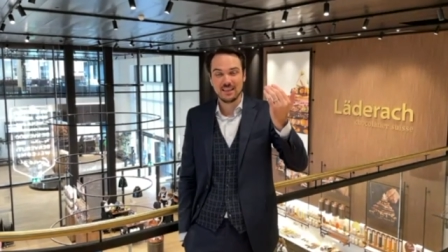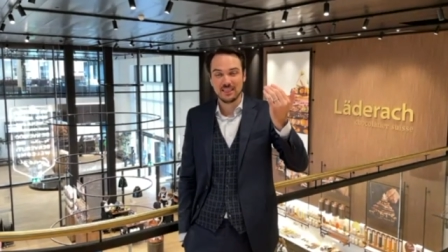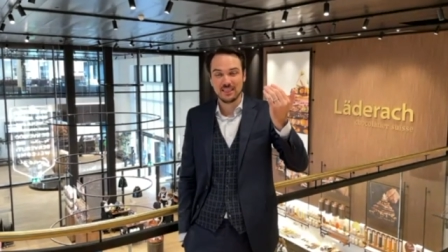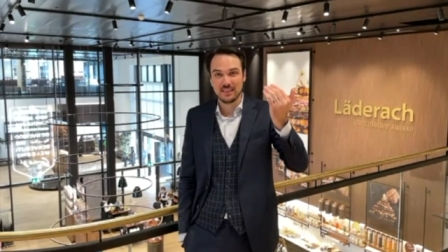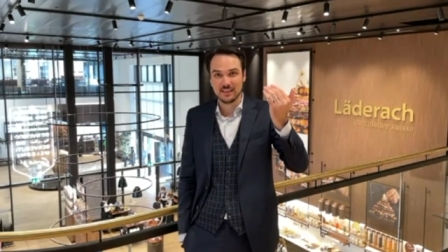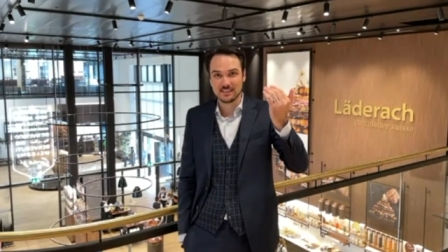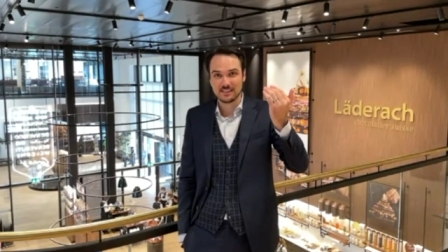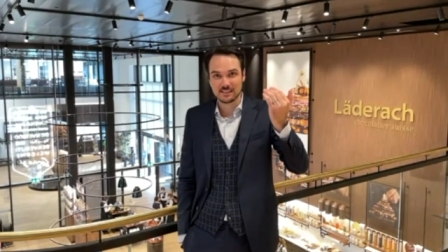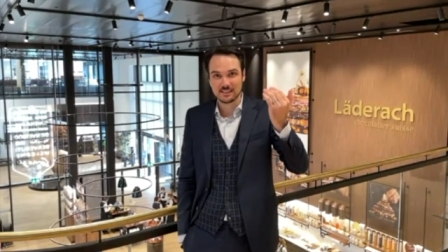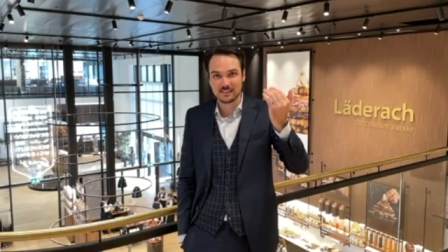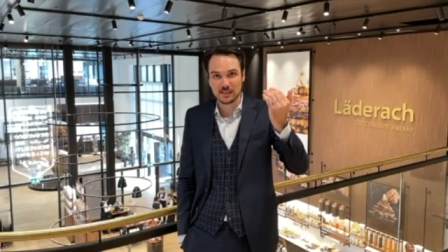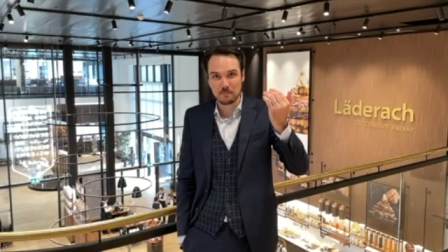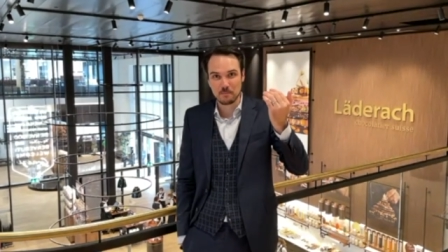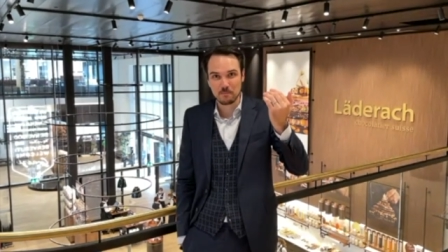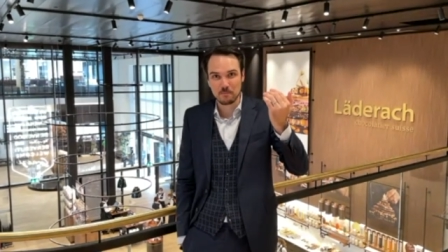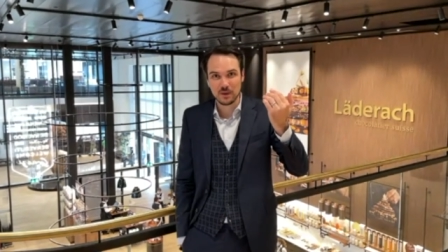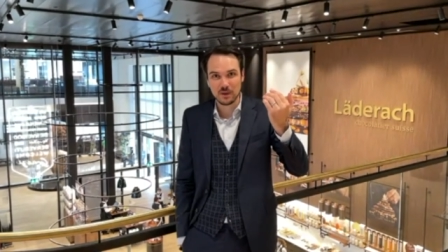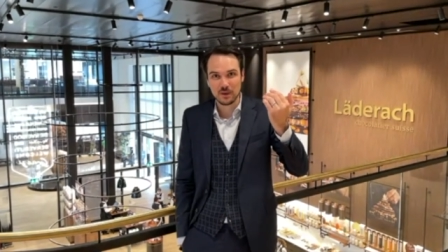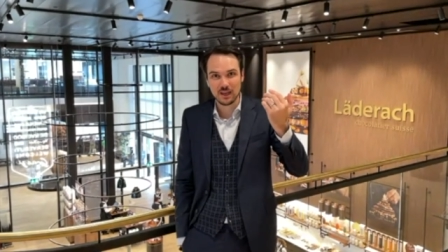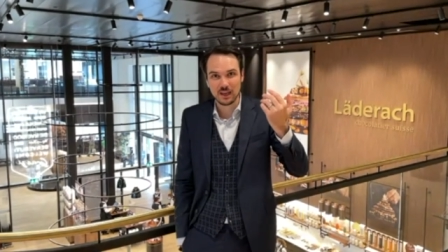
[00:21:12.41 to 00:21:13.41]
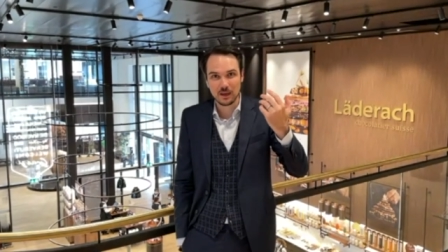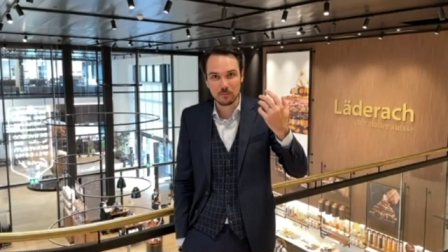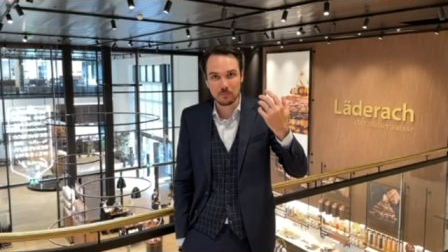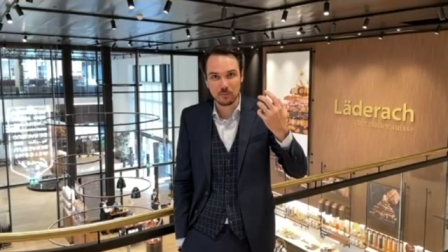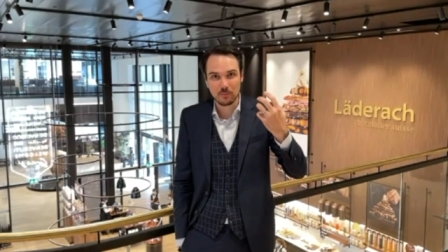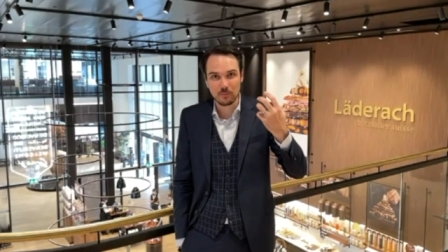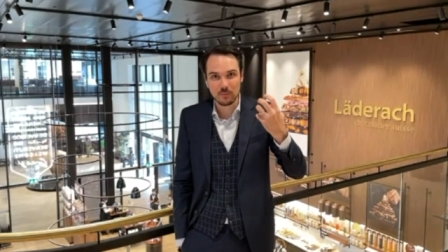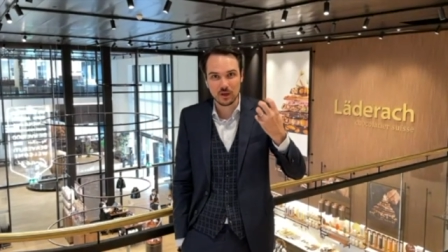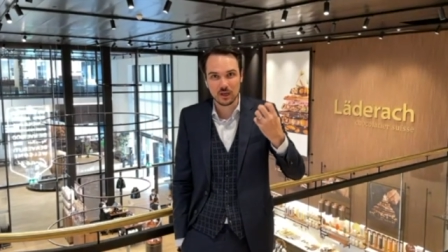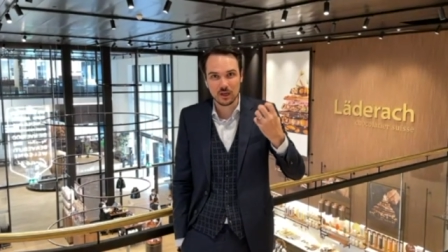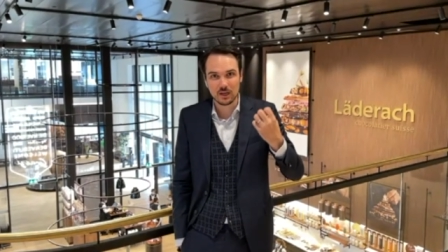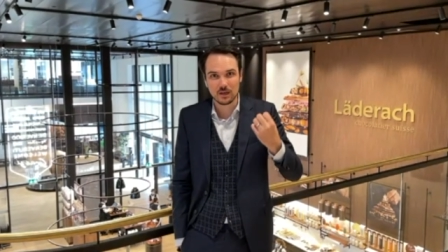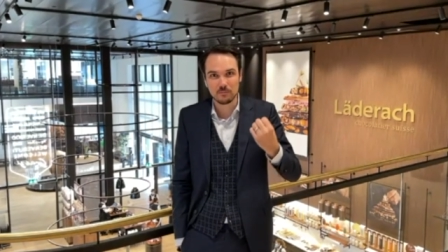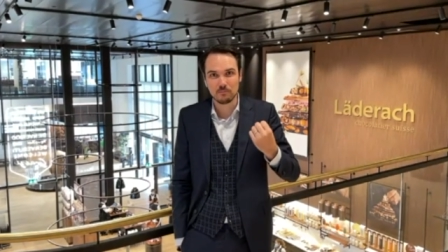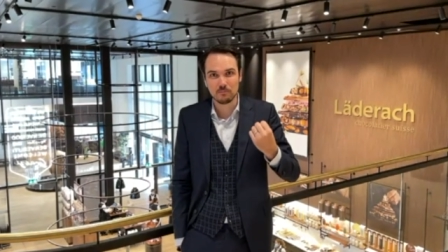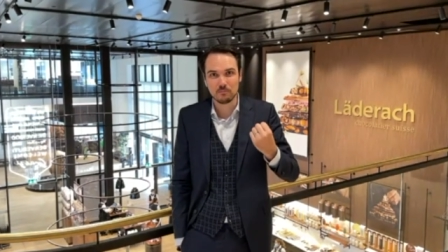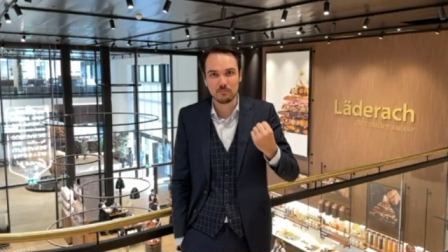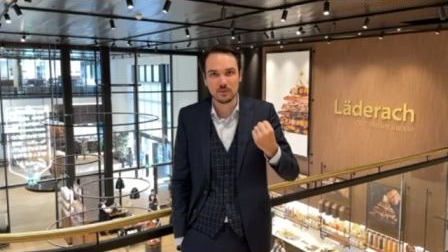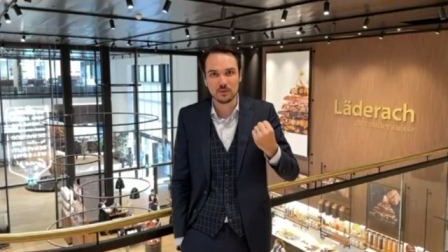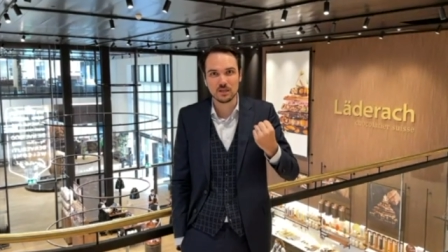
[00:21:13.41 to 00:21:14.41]
this um, um,
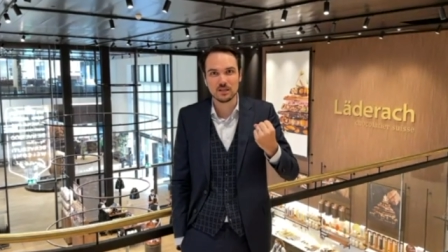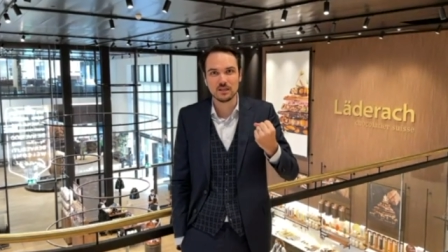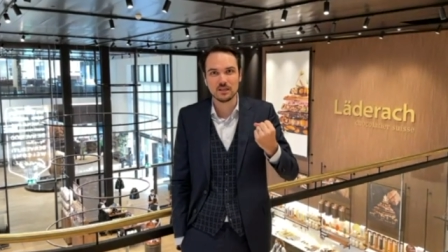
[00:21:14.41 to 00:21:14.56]
um,